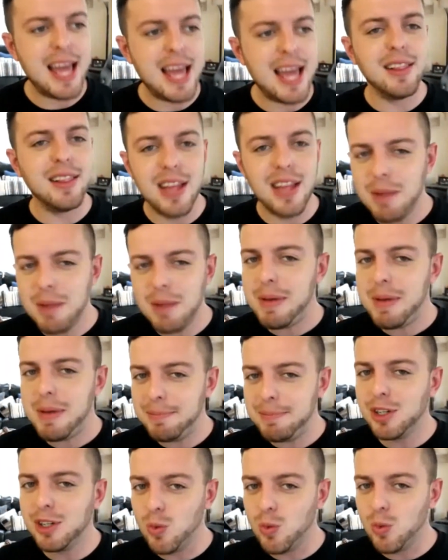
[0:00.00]
And a lot of
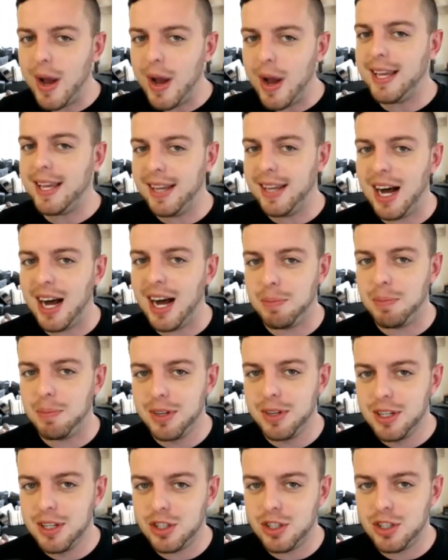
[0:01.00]
people are waking
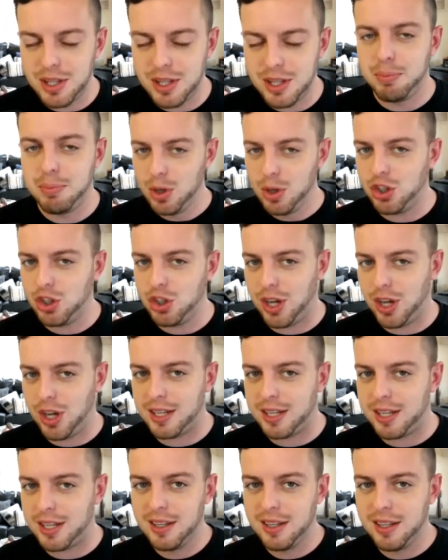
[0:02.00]
up to the
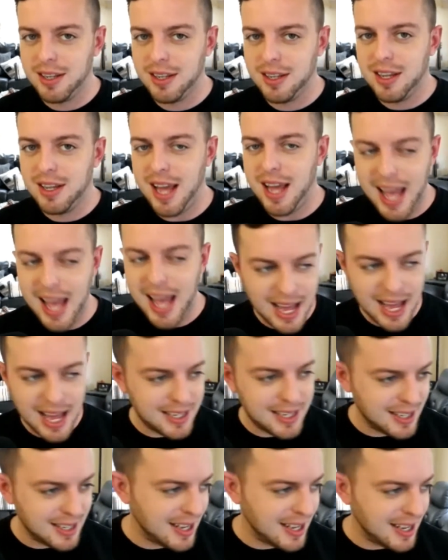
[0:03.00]
bullshit.
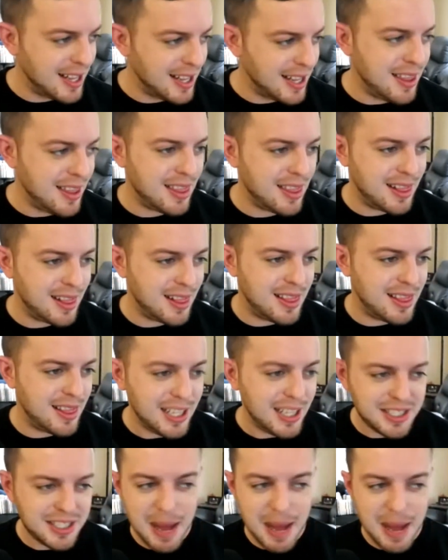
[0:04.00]
And
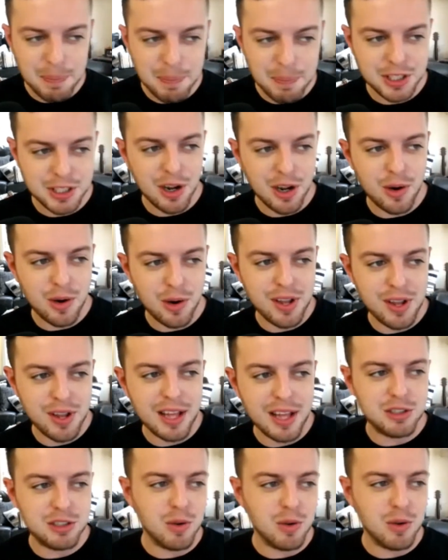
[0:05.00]
this episode
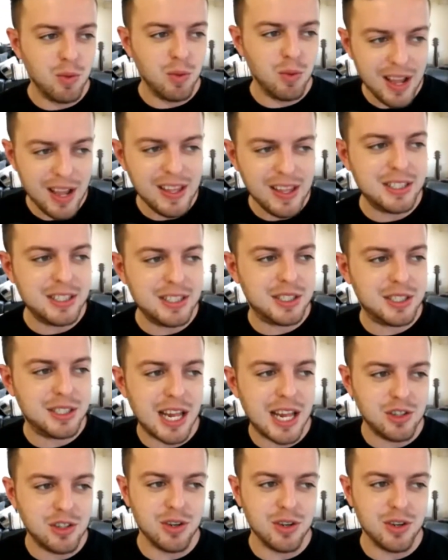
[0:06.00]
is really
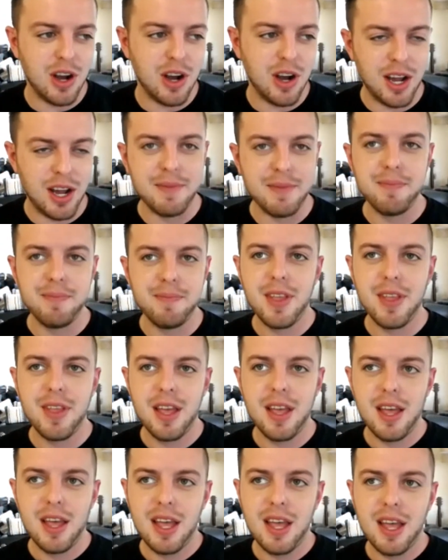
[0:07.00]
centered on
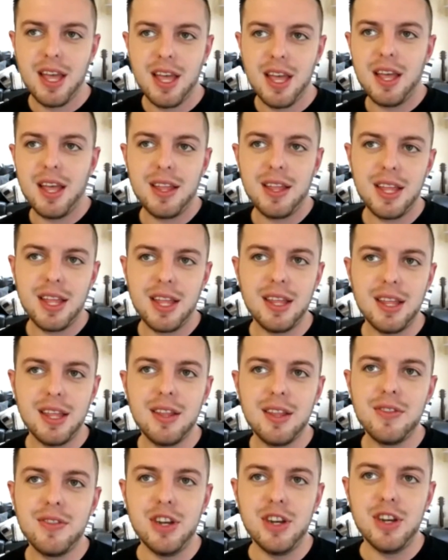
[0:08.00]

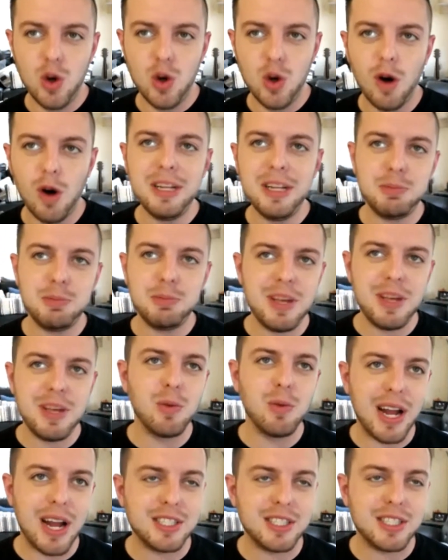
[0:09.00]
the normies
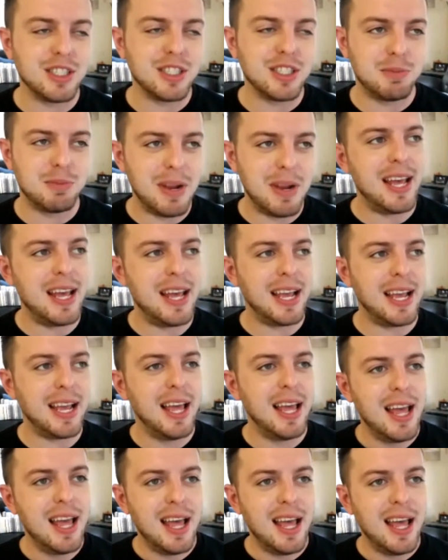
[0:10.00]
being restless,
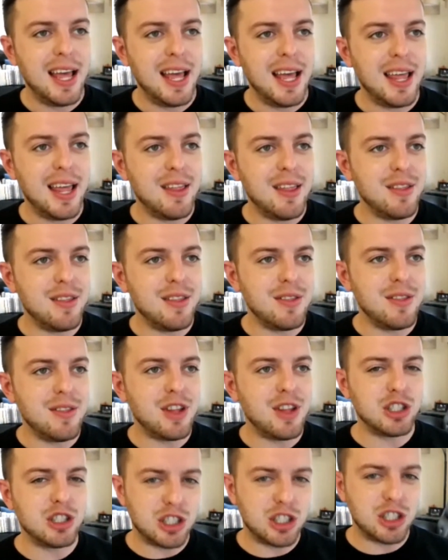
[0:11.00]
meaning
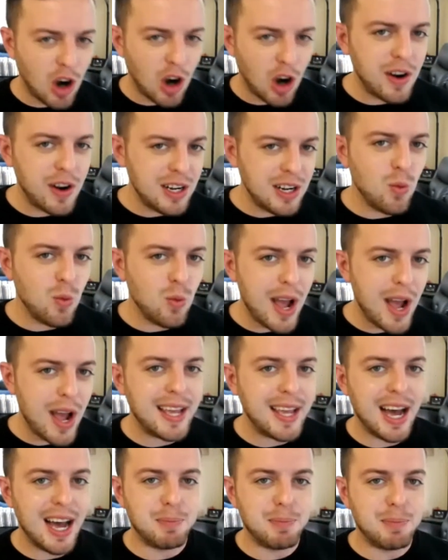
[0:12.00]
they're starting to
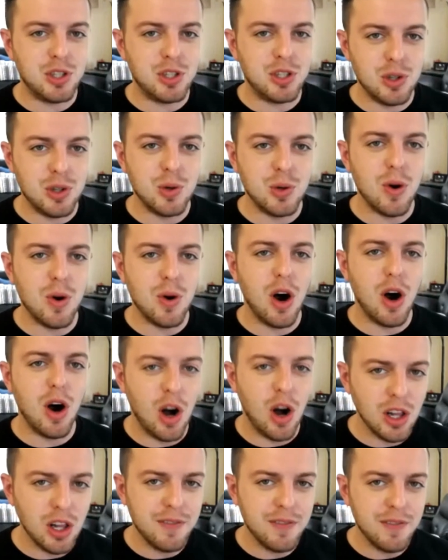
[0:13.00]
wake up to
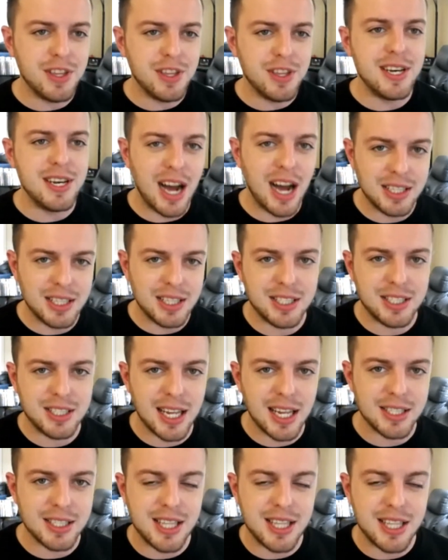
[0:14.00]
all of the
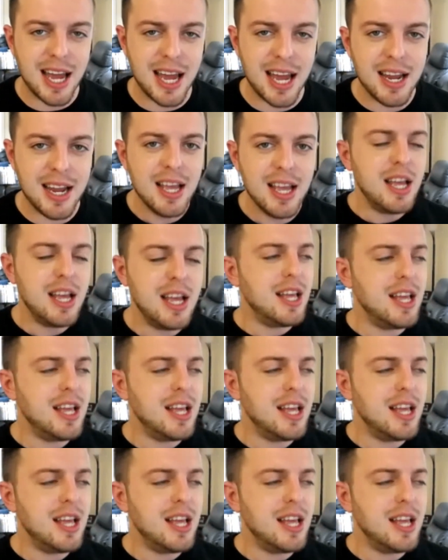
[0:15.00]
nonsense that